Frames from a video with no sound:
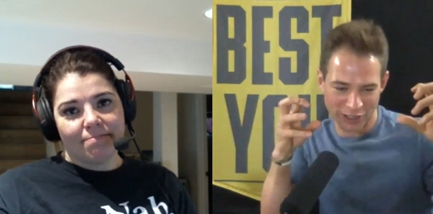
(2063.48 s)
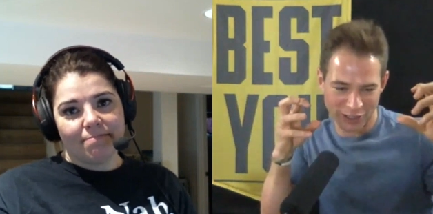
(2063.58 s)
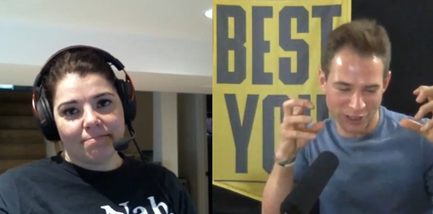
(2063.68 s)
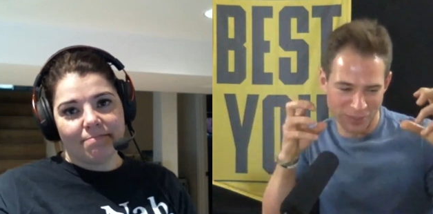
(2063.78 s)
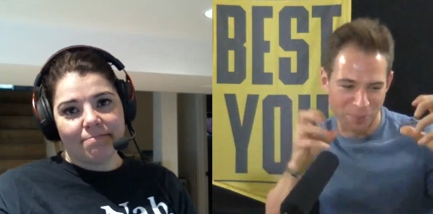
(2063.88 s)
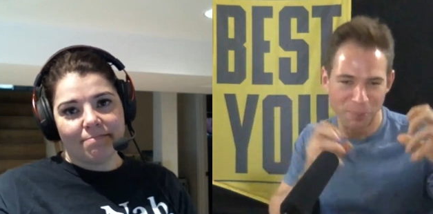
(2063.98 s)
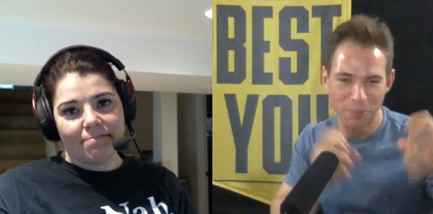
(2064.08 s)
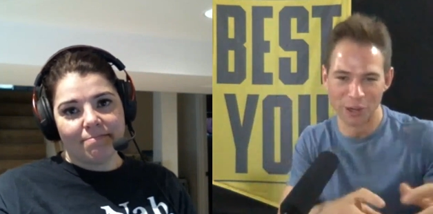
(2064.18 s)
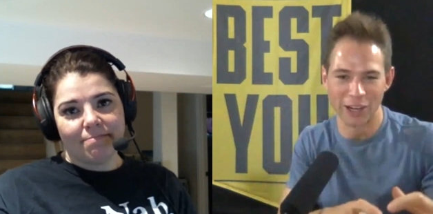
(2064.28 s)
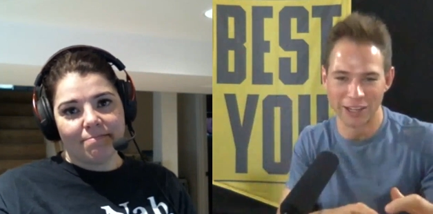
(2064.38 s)
Speaker 1: try to just
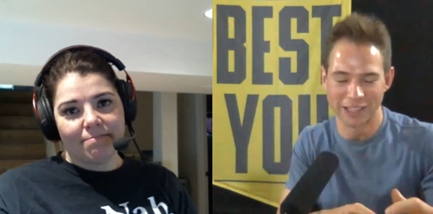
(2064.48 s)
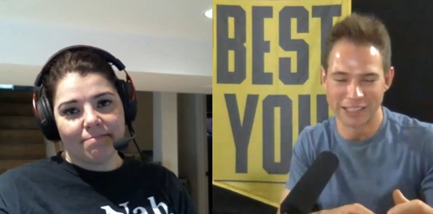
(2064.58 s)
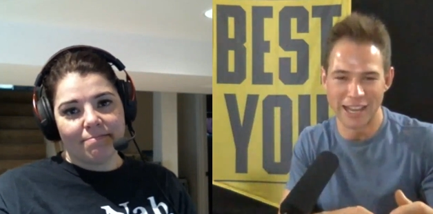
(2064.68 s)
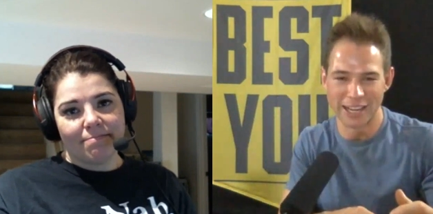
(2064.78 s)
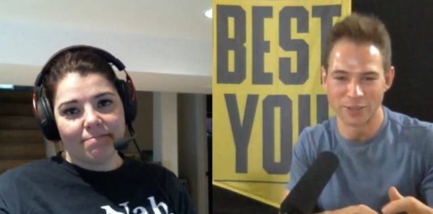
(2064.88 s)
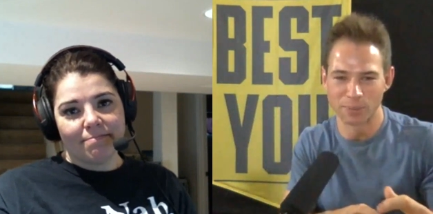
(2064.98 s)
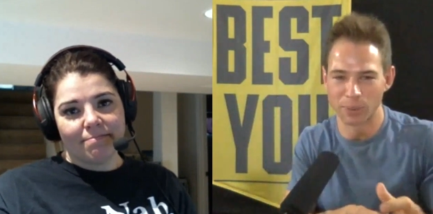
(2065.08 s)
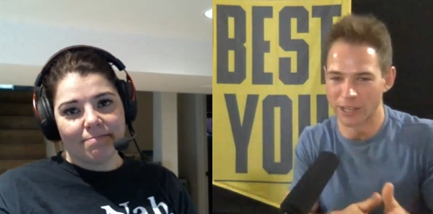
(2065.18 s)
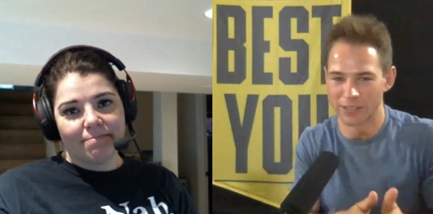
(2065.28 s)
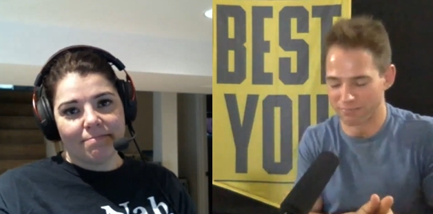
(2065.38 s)
put it onto the
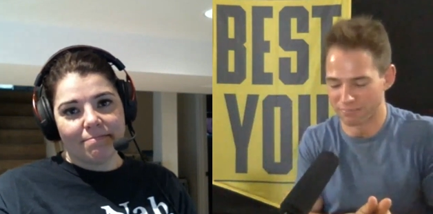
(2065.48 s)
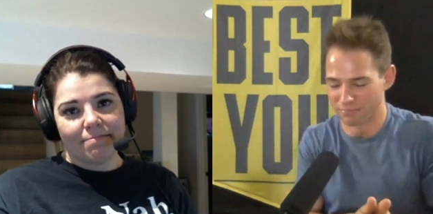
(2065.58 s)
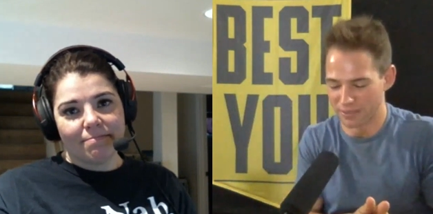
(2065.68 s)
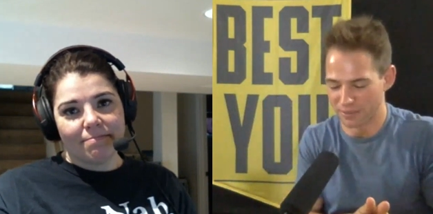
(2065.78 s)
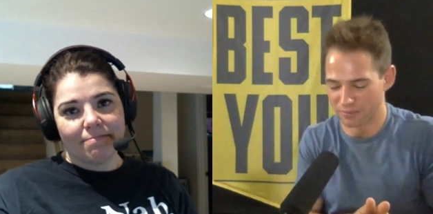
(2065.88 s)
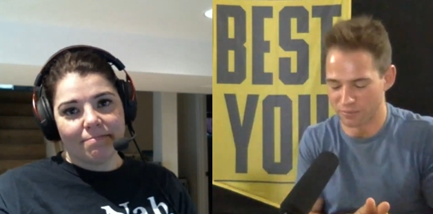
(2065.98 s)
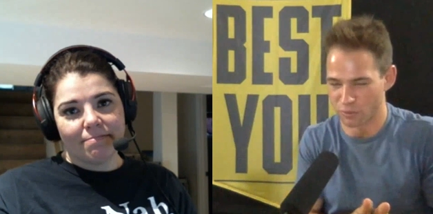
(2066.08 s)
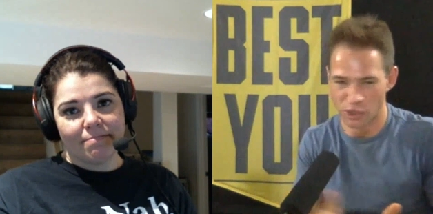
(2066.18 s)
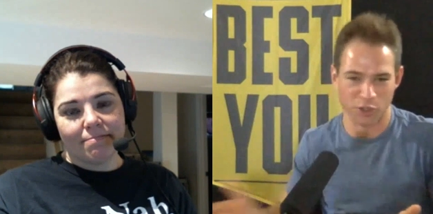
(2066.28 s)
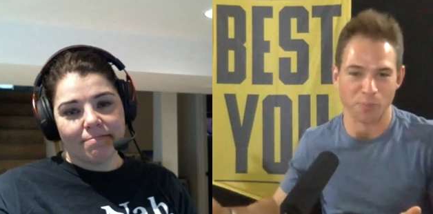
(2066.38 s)
text, but it
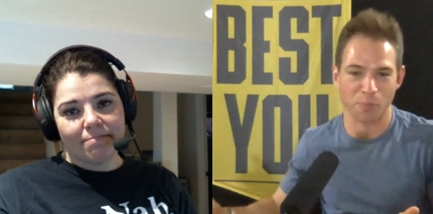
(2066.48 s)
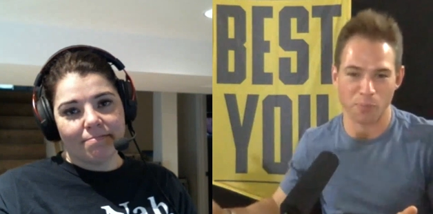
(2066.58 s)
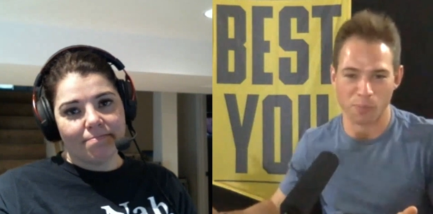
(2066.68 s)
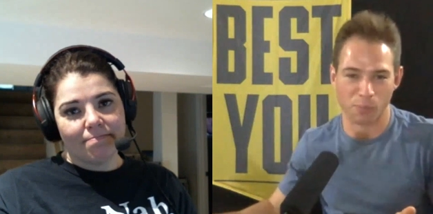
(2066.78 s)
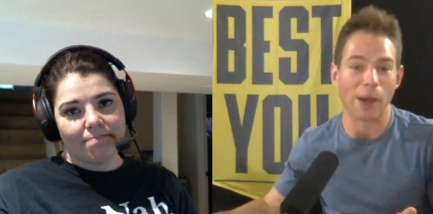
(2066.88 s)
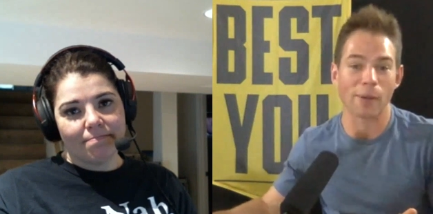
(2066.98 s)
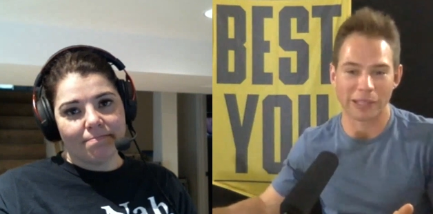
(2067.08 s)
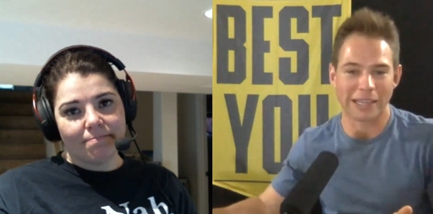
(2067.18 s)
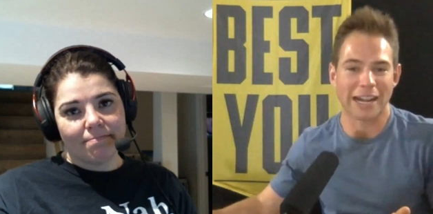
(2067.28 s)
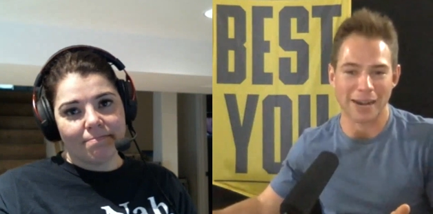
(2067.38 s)
is
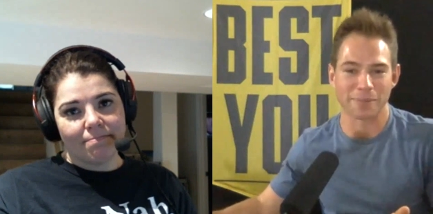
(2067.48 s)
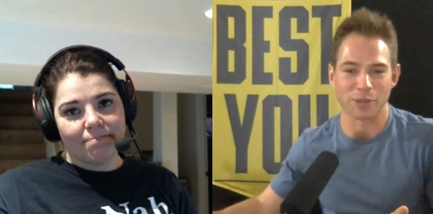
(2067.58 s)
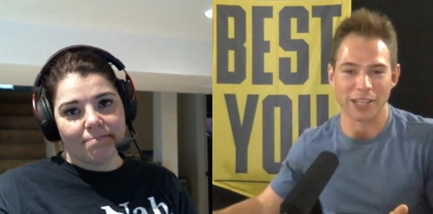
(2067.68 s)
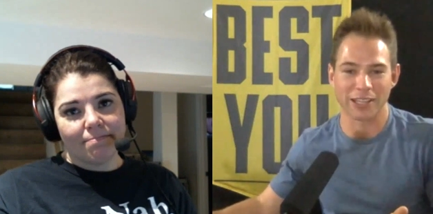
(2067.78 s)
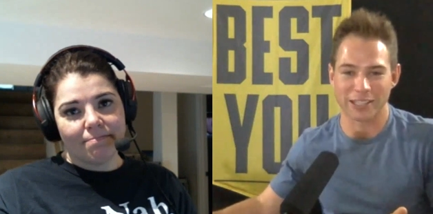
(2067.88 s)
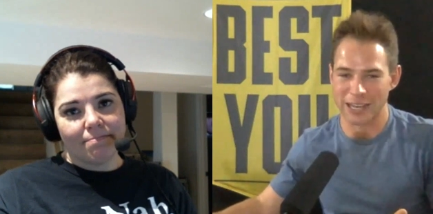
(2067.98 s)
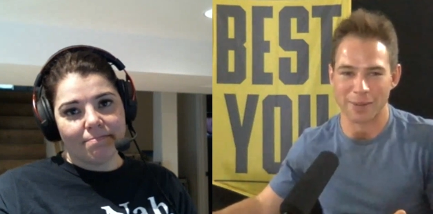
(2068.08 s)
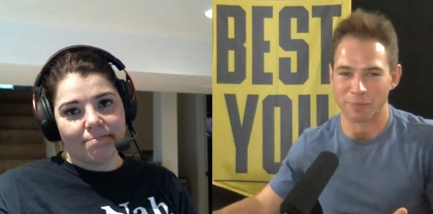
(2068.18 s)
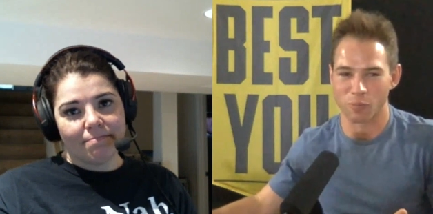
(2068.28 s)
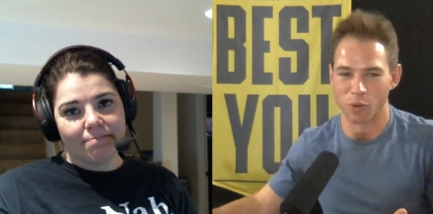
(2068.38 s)
probably 99% of the
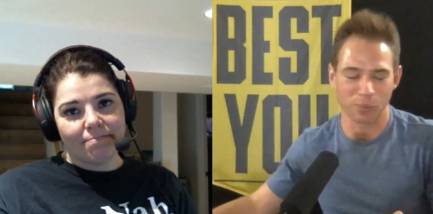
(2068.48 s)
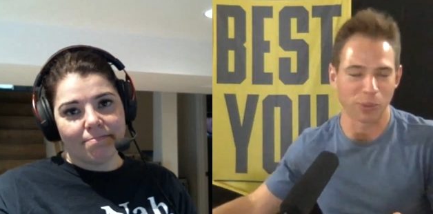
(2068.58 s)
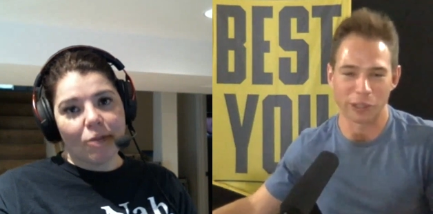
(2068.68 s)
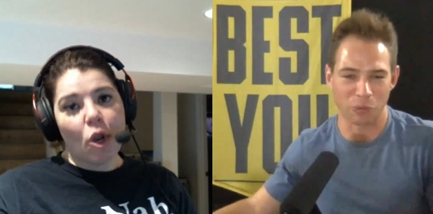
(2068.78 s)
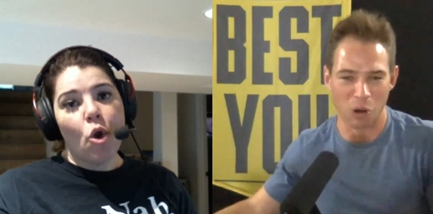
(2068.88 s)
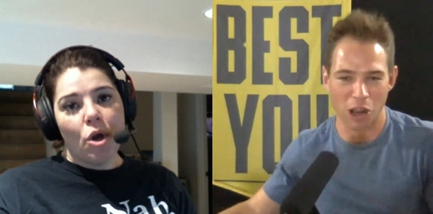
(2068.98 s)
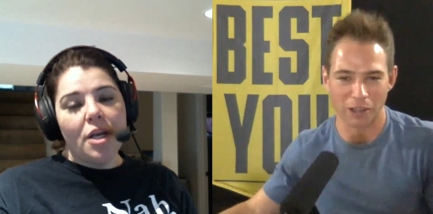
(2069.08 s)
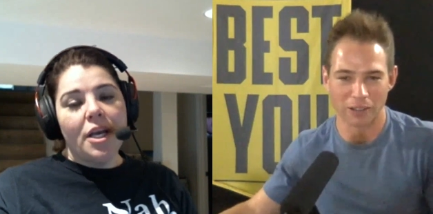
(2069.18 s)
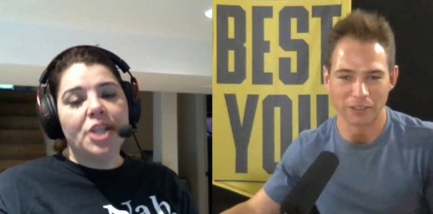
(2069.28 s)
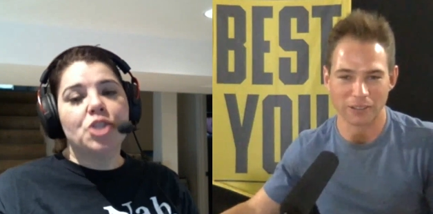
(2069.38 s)
time completely
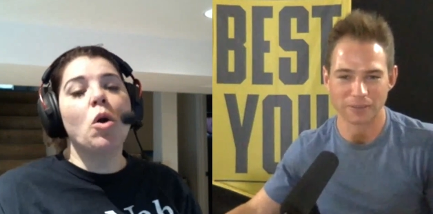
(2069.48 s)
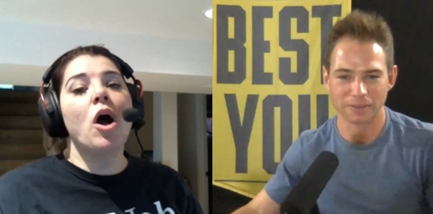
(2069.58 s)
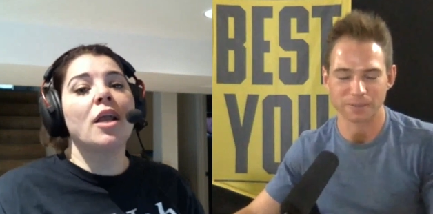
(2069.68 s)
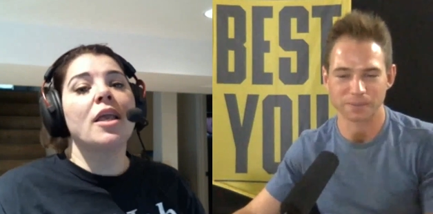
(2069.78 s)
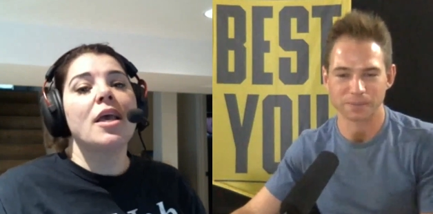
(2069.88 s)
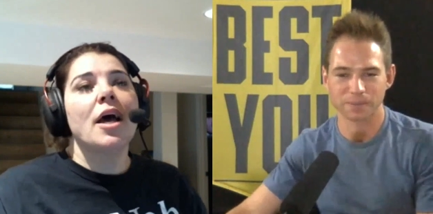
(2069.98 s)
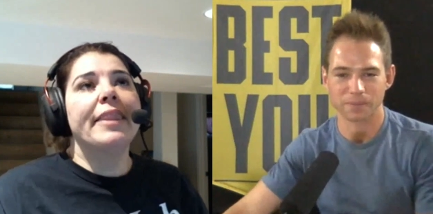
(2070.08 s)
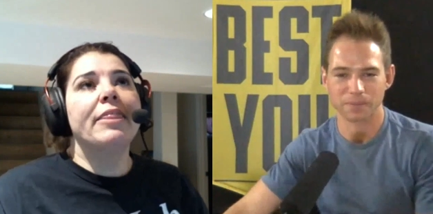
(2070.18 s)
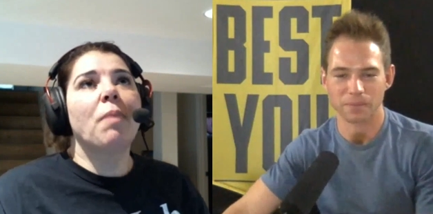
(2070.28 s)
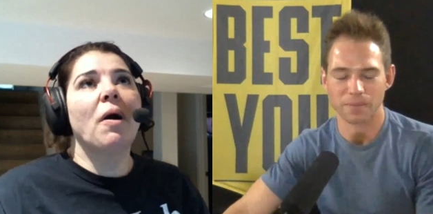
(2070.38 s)
wrong.
Speaker 2: It's wrong.
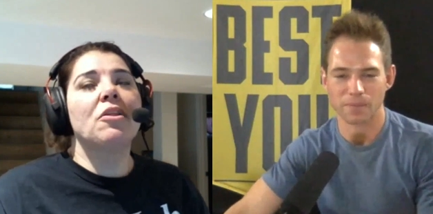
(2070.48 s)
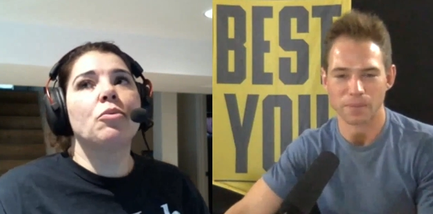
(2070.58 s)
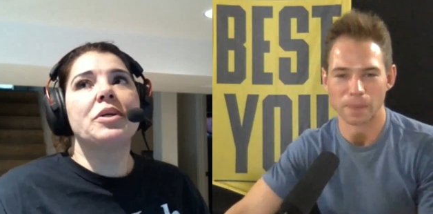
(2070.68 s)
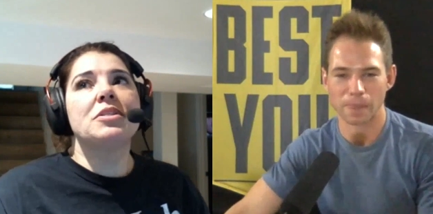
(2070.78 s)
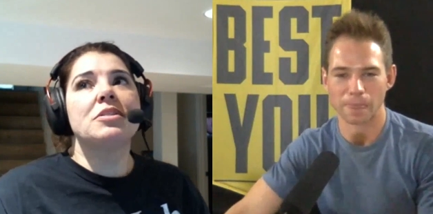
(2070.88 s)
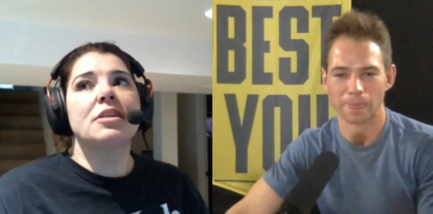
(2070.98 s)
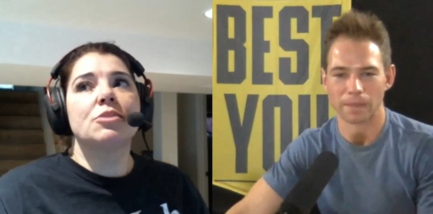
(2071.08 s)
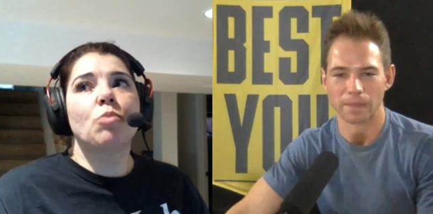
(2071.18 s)
And part of the reason